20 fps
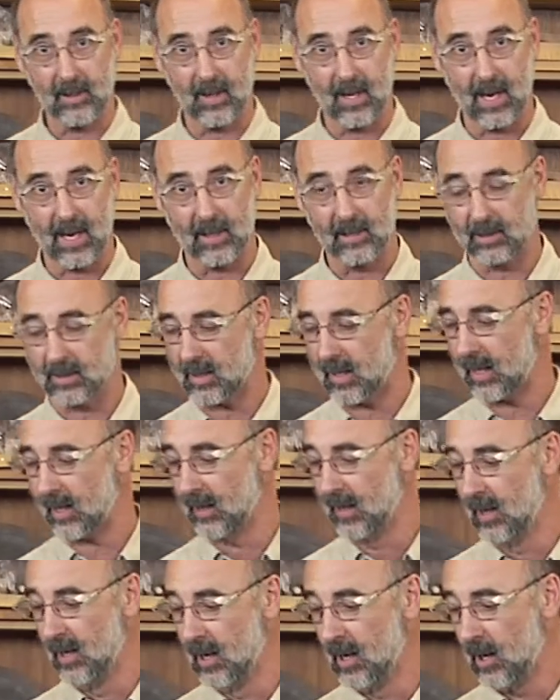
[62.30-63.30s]
of that is that
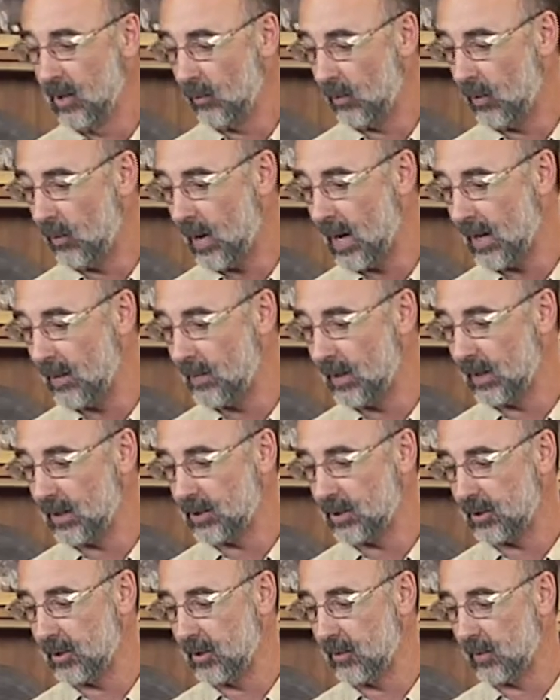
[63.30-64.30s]
we want to make
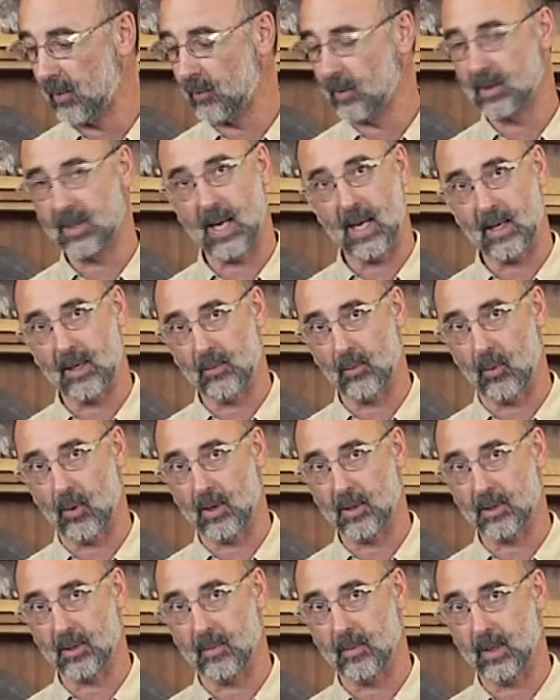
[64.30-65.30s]
sure when we're taking
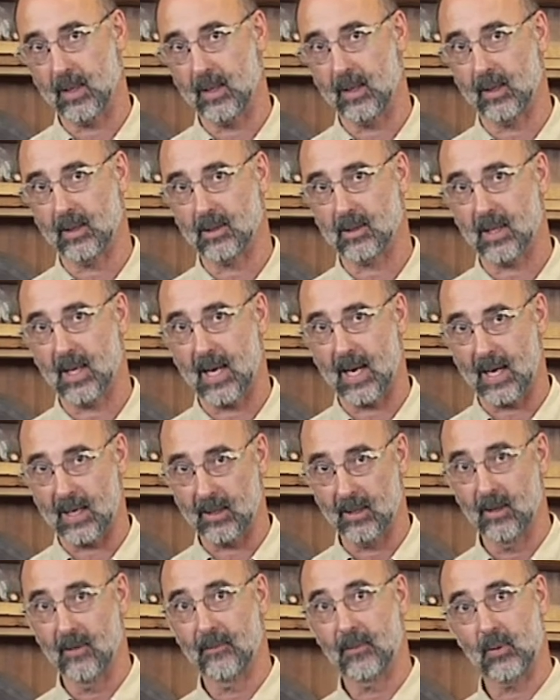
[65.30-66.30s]
moisture readings
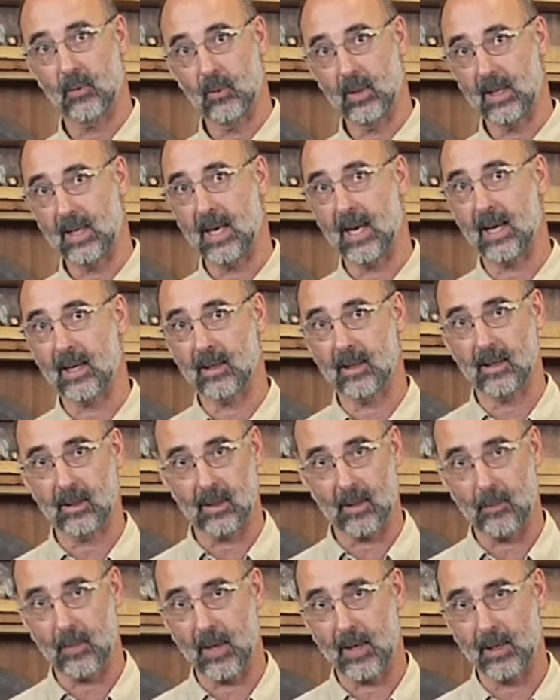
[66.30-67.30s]
that we get
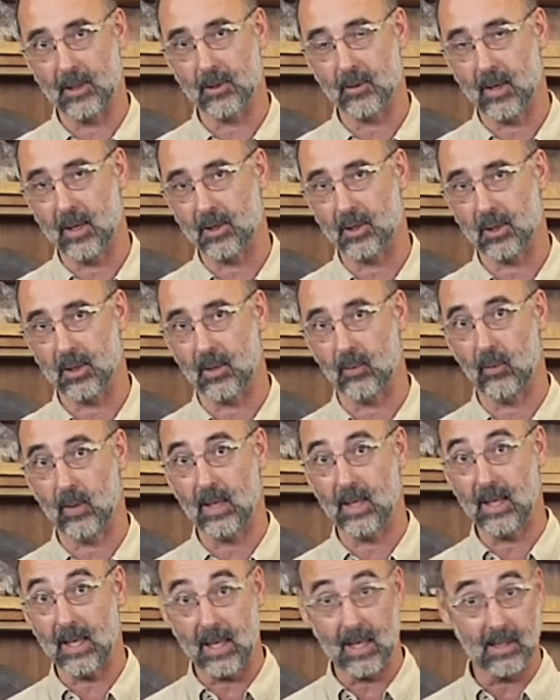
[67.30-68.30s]
the penetration that we
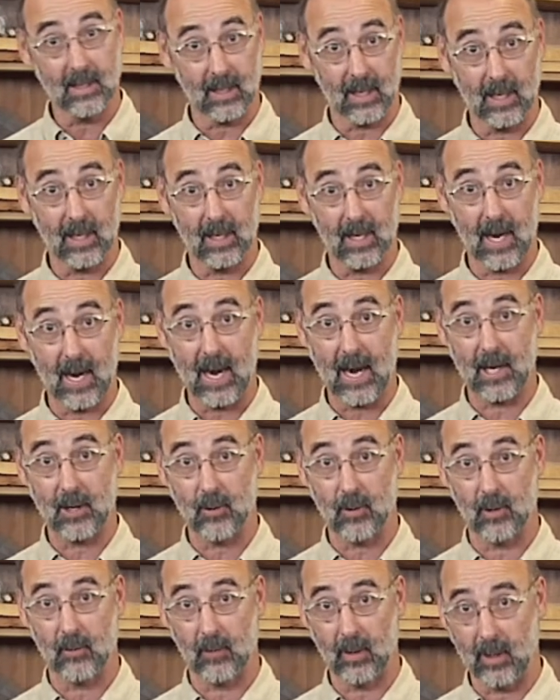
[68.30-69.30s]
need to get an
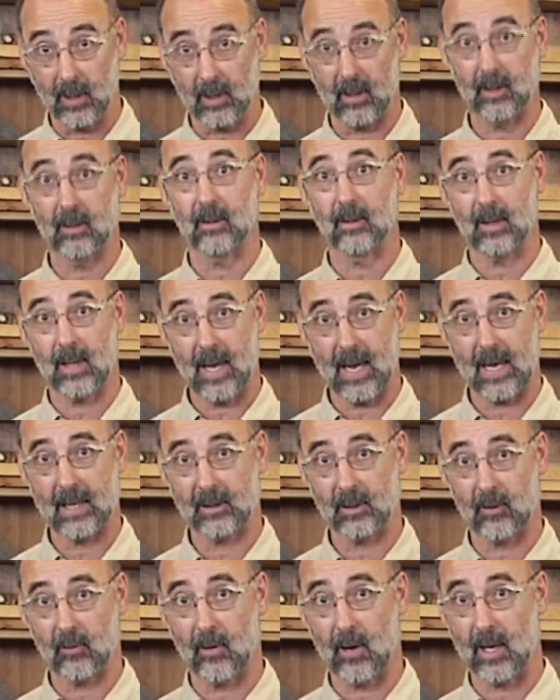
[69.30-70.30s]
accurate reading
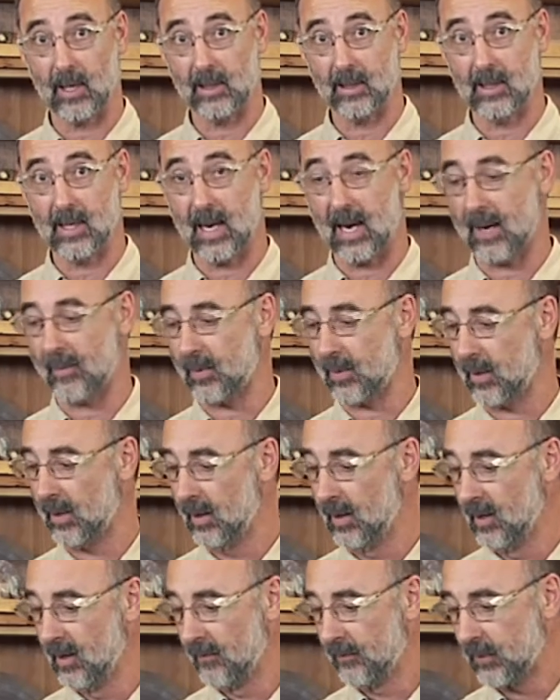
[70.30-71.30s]
at the right depth.
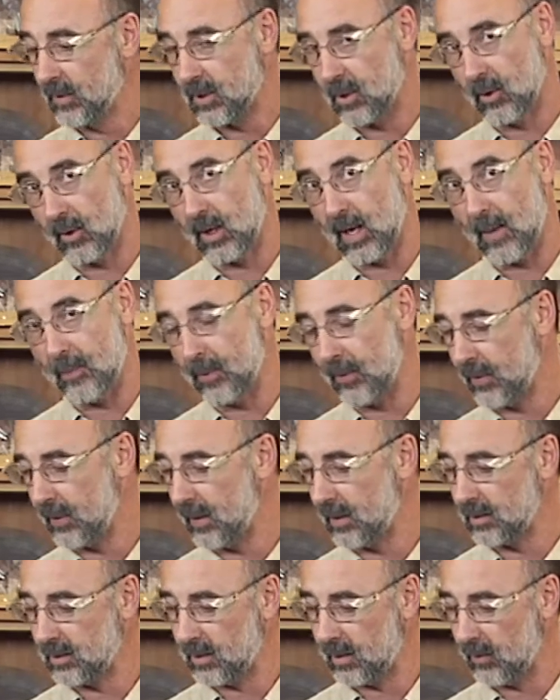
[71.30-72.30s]
So a couple
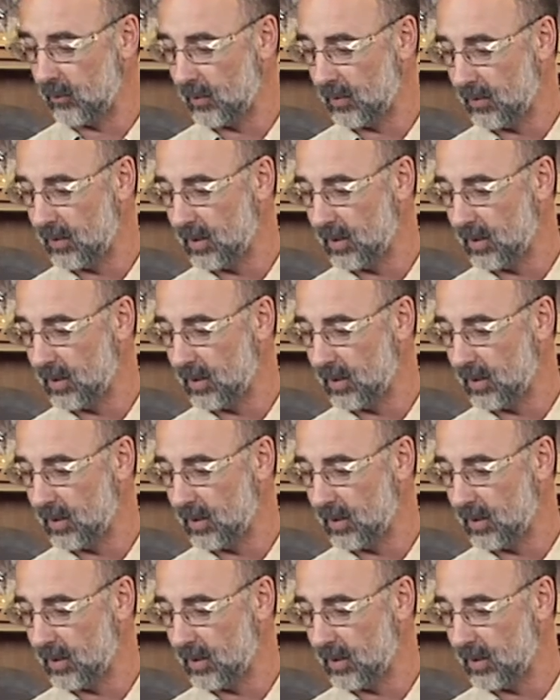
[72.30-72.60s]
things here. With